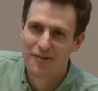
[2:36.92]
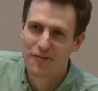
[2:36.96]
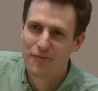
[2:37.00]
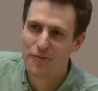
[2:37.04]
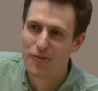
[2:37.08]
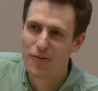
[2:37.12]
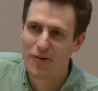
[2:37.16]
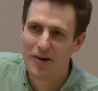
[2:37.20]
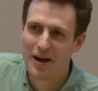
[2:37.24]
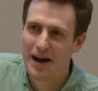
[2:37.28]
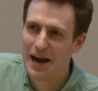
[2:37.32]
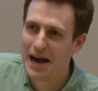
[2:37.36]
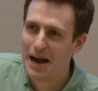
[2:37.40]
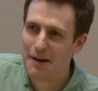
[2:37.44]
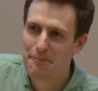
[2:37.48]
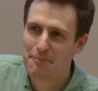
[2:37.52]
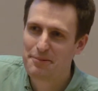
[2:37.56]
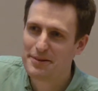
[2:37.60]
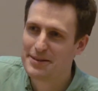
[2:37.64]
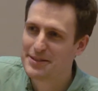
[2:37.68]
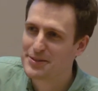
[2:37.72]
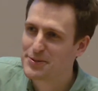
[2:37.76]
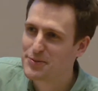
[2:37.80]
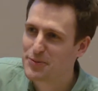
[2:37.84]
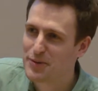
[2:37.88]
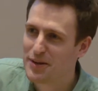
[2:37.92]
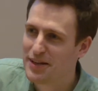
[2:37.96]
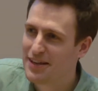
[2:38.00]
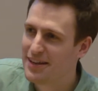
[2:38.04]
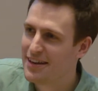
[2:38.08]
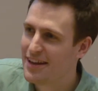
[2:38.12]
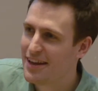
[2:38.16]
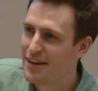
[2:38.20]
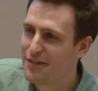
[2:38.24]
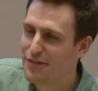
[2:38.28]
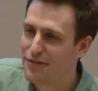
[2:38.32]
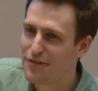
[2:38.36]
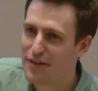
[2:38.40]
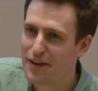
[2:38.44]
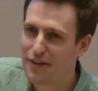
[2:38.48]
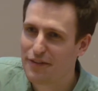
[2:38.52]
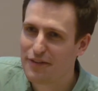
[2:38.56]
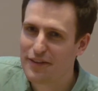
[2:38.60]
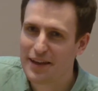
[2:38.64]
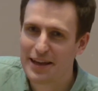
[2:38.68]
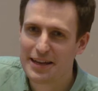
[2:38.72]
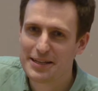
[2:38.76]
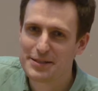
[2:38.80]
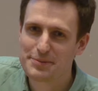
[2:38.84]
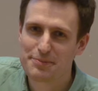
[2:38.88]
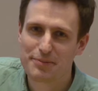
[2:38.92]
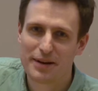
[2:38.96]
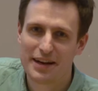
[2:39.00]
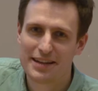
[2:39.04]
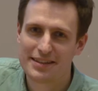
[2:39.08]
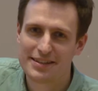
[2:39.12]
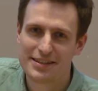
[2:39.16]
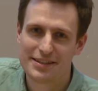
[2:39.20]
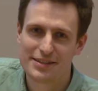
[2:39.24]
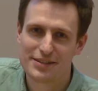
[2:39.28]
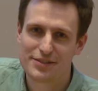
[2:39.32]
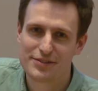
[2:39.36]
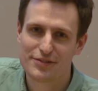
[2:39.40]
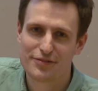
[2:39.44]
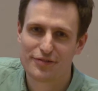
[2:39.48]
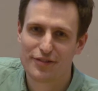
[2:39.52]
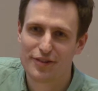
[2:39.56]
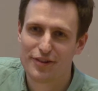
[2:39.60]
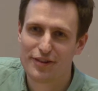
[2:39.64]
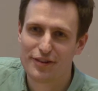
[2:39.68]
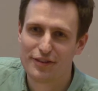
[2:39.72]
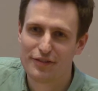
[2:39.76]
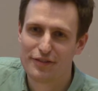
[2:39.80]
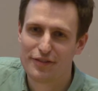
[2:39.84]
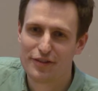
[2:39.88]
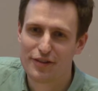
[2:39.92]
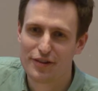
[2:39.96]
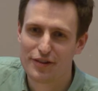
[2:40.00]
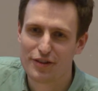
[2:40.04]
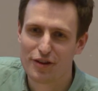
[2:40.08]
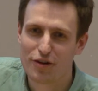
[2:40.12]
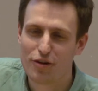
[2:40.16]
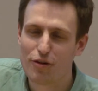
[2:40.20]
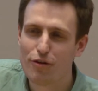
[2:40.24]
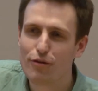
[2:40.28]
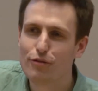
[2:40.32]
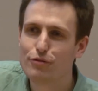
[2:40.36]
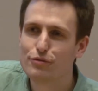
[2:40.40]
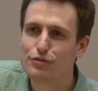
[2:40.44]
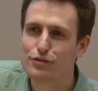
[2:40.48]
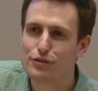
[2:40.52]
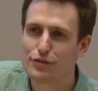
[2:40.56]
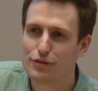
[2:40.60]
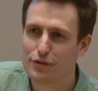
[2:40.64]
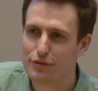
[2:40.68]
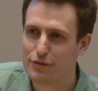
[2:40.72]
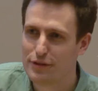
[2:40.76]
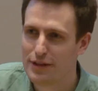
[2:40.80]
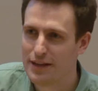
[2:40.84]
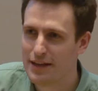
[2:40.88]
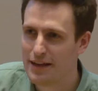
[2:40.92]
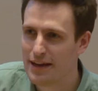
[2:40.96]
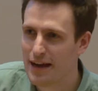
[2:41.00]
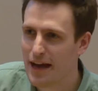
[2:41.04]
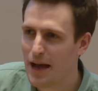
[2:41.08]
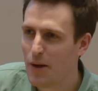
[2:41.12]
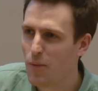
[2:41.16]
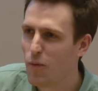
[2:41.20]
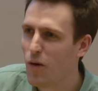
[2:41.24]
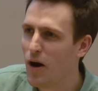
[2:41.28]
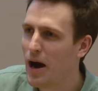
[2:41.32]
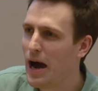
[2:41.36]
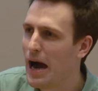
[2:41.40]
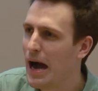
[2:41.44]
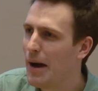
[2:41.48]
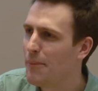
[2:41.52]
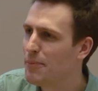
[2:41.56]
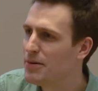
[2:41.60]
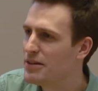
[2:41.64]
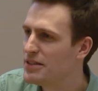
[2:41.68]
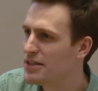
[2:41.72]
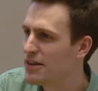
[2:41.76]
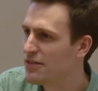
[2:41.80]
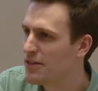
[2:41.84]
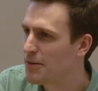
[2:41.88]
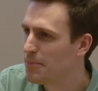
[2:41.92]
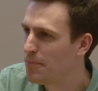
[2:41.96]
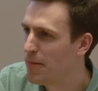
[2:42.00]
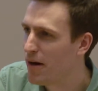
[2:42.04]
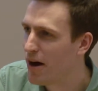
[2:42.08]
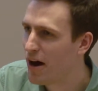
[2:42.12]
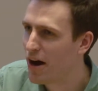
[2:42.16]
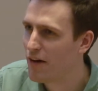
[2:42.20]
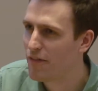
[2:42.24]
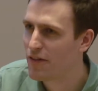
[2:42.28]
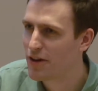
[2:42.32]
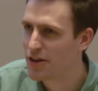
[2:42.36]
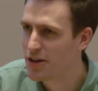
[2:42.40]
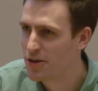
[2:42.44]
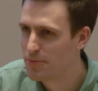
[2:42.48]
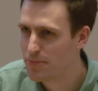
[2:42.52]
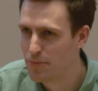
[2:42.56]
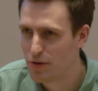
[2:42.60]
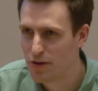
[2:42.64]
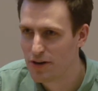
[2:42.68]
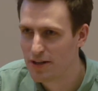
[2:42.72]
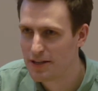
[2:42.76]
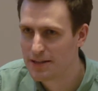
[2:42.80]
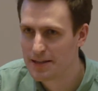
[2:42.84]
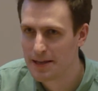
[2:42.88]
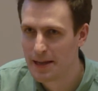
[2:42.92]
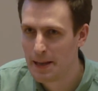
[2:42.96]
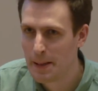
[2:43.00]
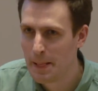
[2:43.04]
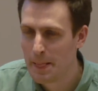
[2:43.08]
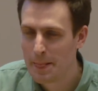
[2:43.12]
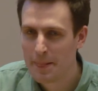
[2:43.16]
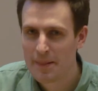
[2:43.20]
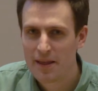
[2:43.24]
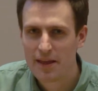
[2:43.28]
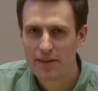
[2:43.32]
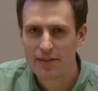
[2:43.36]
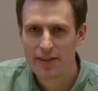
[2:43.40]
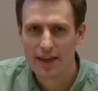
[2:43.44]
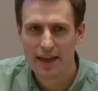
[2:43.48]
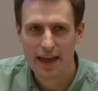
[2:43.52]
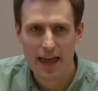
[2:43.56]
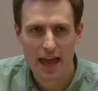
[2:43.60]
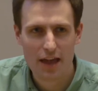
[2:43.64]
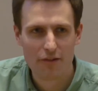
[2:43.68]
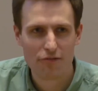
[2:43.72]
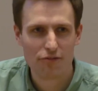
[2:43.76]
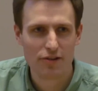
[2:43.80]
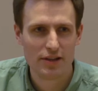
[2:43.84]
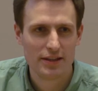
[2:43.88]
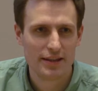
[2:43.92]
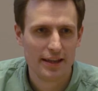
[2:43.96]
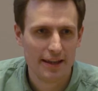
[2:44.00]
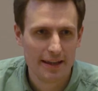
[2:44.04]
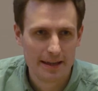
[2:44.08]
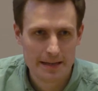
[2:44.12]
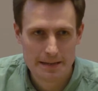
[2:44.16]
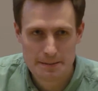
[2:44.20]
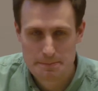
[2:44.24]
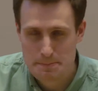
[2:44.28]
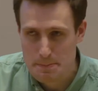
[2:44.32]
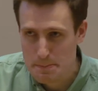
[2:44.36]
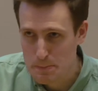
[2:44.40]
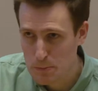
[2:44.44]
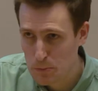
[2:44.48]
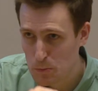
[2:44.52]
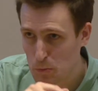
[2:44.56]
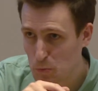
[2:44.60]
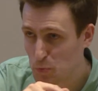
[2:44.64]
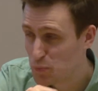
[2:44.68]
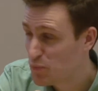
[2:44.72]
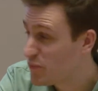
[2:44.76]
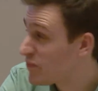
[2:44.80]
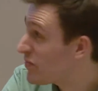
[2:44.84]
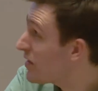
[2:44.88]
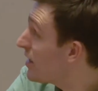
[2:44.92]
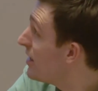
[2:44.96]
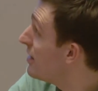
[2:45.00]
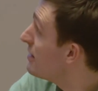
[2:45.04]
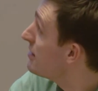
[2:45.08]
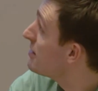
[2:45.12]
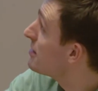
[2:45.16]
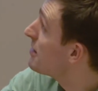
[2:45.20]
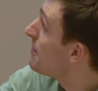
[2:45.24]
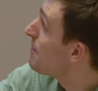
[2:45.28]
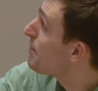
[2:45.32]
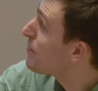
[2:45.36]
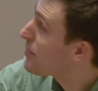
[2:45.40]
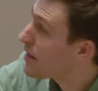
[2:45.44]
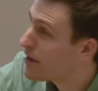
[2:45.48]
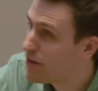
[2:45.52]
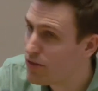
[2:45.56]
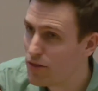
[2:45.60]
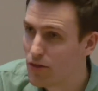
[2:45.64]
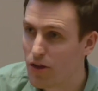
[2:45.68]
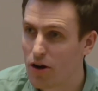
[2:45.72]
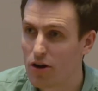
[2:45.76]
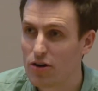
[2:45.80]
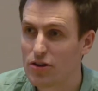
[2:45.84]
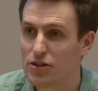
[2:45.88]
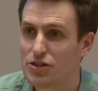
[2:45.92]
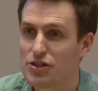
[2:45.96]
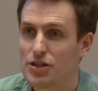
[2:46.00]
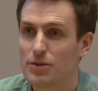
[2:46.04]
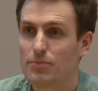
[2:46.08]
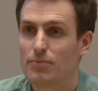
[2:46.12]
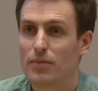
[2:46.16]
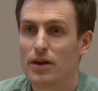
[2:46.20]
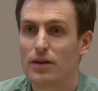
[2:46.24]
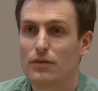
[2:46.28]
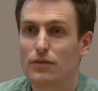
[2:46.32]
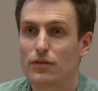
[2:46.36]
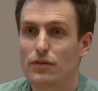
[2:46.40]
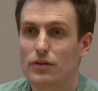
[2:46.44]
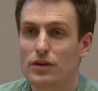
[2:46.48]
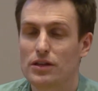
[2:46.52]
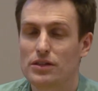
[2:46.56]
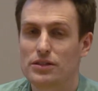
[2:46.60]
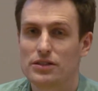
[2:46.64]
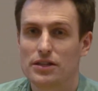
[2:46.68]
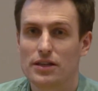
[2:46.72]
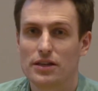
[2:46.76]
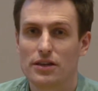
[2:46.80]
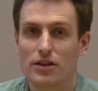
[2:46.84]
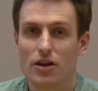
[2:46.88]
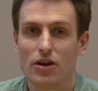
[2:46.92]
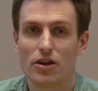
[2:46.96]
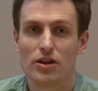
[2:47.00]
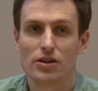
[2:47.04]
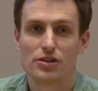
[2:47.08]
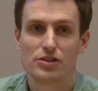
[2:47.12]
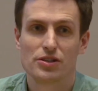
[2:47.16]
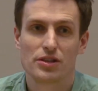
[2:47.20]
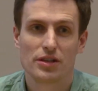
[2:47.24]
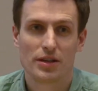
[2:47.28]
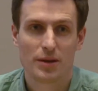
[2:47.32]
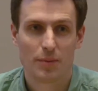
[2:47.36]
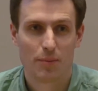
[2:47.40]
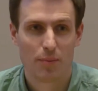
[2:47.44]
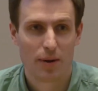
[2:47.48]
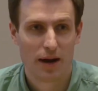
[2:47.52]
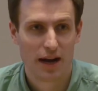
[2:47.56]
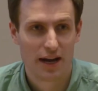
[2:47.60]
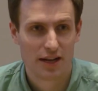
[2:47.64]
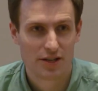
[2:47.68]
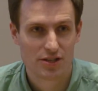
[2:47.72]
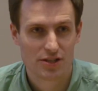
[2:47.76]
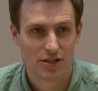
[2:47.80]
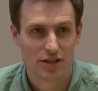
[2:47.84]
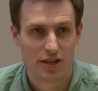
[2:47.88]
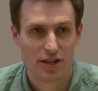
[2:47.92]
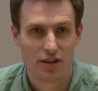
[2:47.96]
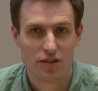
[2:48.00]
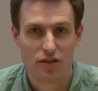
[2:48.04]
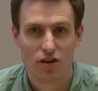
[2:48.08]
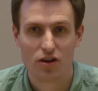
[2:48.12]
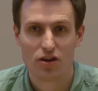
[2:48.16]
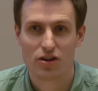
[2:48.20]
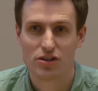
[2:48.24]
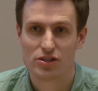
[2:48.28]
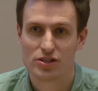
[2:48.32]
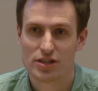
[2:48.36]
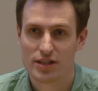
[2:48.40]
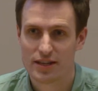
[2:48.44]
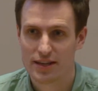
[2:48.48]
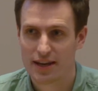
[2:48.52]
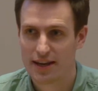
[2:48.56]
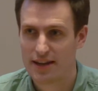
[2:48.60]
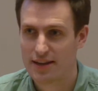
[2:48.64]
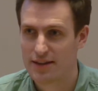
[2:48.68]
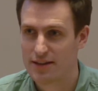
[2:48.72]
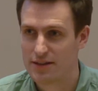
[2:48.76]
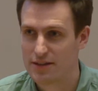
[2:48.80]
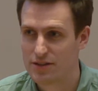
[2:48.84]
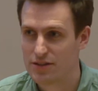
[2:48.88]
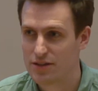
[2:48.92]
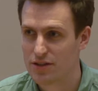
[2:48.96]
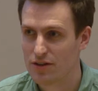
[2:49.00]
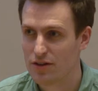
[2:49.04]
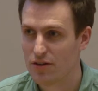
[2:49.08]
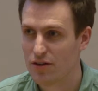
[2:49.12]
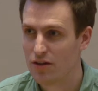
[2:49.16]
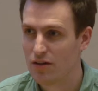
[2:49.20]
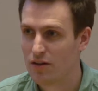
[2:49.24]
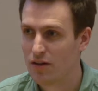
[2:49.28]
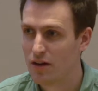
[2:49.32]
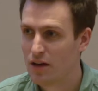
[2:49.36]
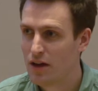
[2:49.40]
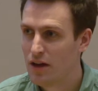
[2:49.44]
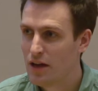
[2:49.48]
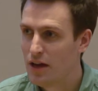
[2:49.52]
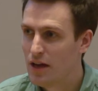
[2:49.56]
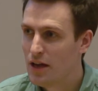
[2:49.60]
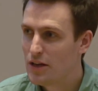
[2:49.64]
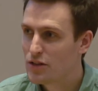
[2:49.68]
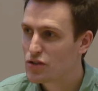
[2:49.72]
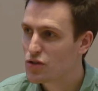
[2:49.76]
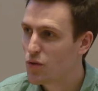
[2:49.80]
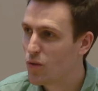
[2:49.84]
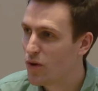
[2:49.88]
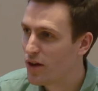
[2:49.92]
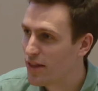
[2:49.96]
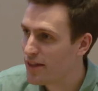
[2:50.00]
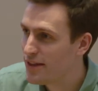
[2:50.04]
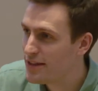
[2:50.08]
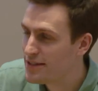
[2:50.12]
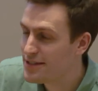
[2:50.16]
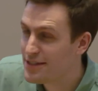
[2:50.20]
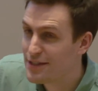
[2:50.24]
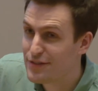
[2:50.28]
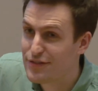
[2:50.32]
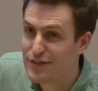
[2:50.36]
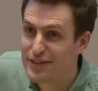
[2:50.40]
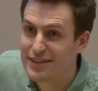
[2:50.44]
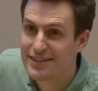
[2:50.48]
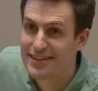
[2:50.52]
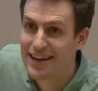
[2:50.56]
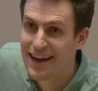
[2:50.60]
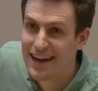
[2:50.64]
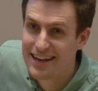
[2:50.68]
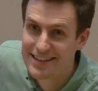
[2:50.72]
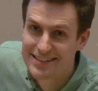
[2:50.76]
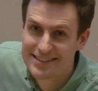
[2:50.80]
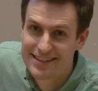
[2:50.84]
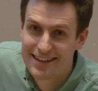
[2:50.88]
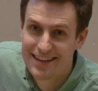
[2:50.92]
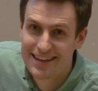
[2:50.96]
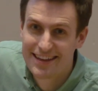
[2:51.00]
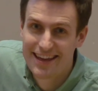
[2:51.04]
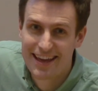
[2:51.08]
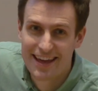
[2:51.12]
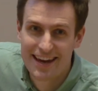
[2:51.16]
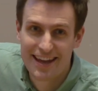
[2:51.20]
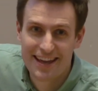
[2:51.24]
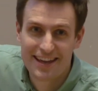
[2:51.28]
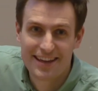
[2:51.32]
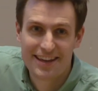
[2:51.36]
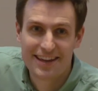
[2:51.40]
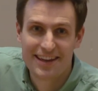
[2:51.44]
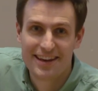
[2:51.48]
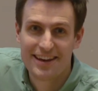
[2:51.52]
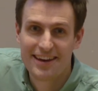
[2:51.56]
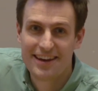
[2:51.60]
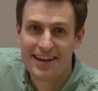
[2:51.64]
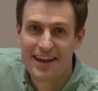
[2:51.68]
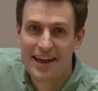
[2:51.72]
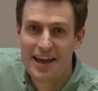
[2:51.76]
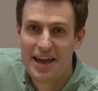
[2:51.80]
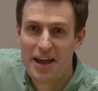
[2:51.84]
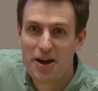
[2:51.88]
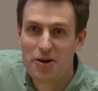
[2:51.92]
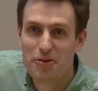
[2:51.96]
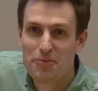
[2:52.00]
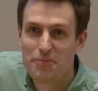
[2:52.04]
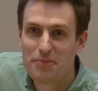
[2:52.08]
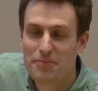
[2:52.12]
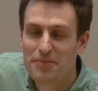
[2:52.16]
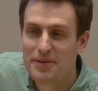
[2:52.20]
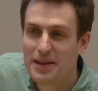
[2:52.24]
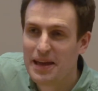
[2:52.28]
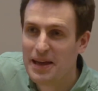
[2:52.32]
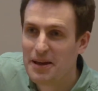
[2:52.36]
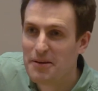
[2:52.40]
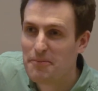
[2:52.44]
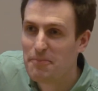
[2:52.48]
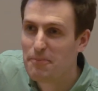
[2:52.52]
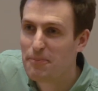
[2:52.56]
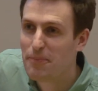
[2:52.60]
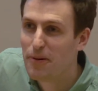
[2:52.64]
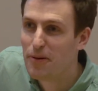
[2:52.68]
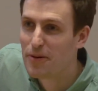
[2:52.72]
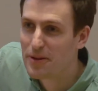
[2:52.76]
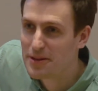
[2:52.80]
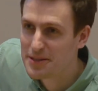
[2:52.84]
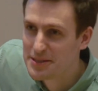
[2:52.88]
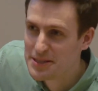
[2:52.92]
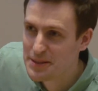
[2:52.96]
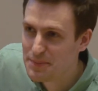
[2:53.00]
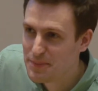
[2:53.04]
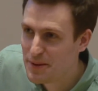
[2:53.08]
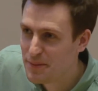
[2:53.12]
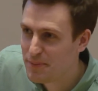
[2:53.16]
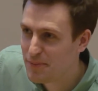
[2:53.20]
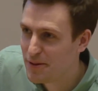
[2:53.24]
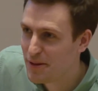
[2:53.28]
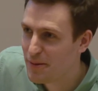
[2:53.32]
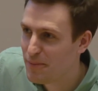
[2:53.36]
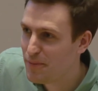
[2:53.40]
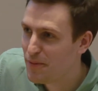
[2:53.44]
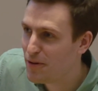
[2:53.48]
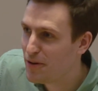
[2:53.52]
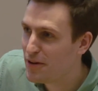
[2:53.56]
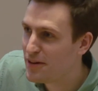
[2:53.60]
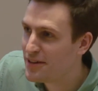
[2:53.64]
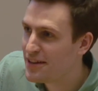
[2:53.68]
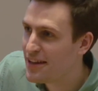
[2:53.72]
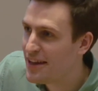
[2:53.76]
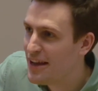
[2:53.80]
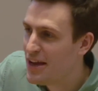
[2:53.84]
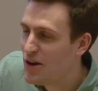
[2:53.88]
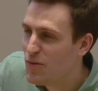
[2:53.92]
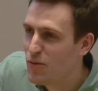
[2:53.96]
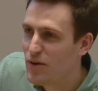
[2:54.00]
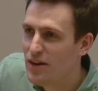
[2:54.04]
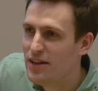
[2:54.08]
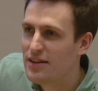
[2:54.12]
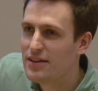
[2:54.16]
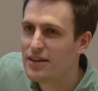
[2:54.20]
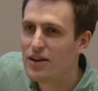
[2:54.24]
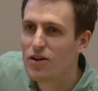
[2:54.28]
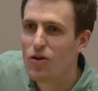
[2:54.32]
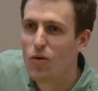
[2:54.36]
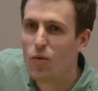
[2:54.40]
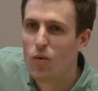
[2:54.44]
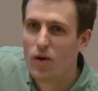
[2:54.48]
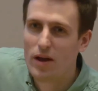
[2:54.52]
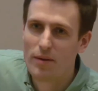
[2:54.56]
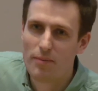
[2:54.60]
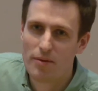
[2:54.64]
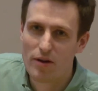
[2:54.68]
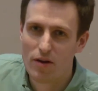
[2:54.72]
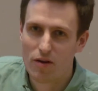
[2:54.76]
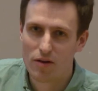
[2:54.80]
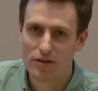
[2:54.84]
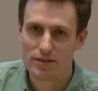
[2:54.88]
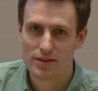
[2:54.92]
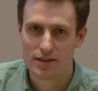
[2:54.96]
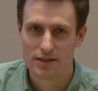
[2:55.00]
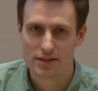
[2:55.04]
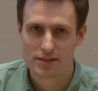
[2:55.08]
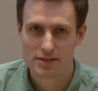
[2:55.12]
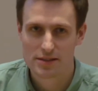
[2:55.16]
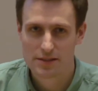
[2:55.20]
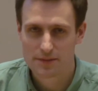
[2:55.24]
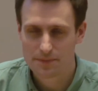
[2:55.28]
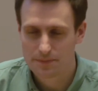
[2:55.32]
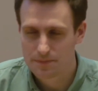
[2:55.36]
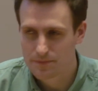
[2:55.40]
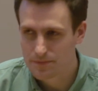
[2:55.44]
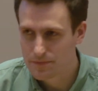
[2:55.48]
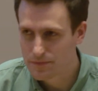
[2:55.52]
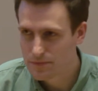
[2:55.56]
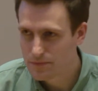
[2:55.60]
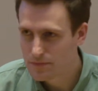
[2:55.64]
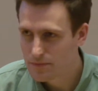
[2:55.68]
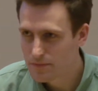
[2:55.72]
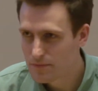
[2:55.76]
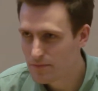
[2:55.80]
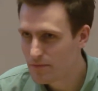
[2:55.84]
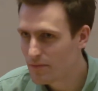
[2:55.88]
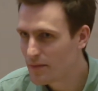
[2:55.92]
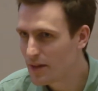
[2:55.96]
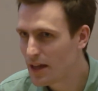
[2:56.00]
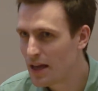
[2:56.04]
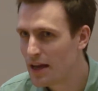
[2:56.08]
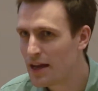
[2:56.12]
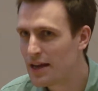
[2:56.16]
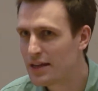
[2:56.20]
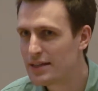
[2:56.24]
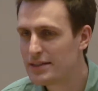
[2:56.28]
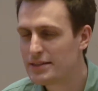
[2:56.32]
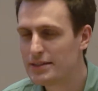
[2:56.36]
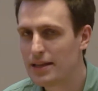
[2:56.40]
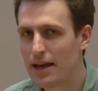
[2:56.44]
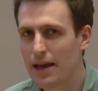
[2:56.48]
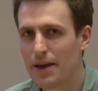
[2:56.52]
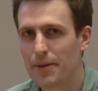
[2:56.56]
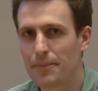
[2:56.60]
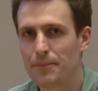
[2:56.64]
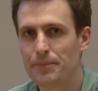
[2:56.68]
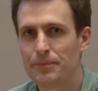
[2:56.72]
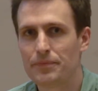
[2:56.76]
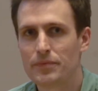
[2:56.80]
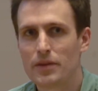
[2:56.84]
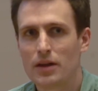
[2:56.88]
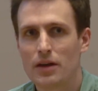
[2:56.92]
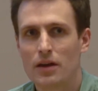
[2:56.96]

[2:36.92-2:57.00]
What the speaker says: what happens if kids practice for the whole school year, and what happens if they're part of a community that every day is nourishing mindfulness and nourishing compassion and nourishing kindness, you know? So while this is fantastic and it can help get policy people on board, we need to go way beyond this. And